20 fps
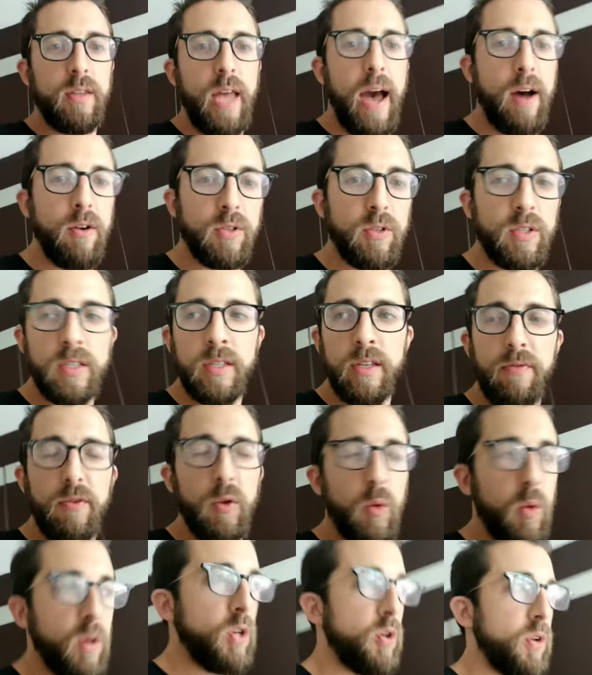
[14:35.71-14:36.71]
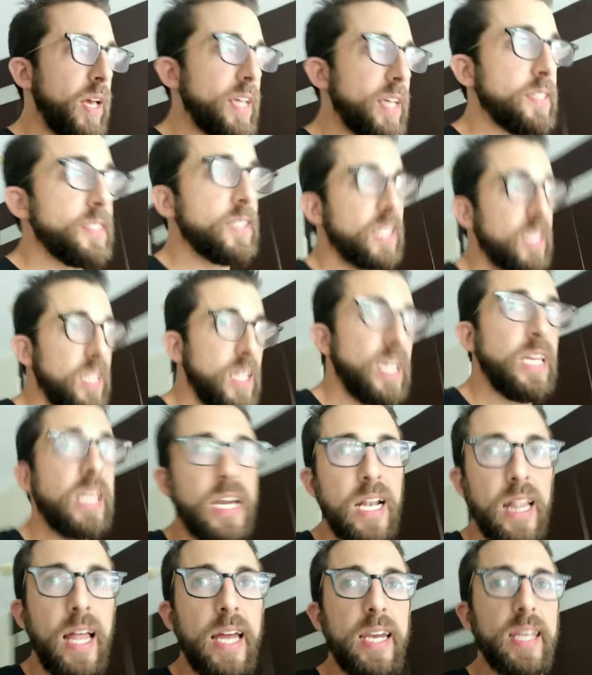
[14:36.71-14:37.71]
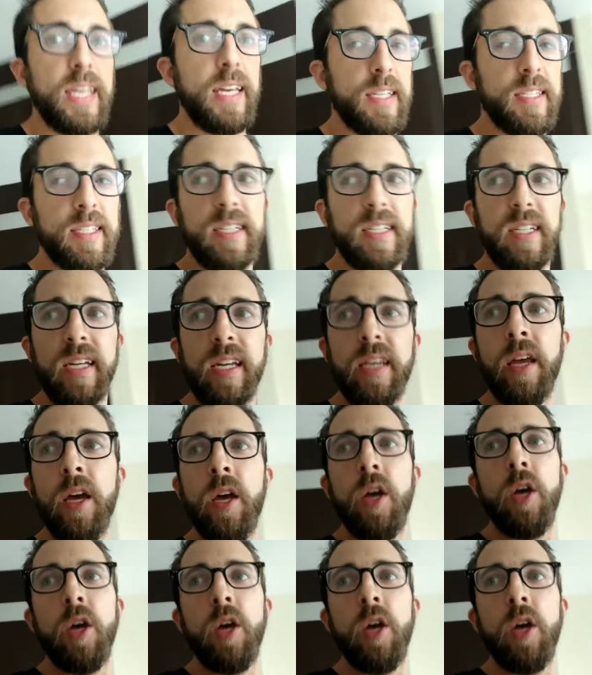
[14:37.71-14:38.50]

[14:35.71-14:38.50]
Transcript: house, if you want your guests to clean, and a lot of guests clean,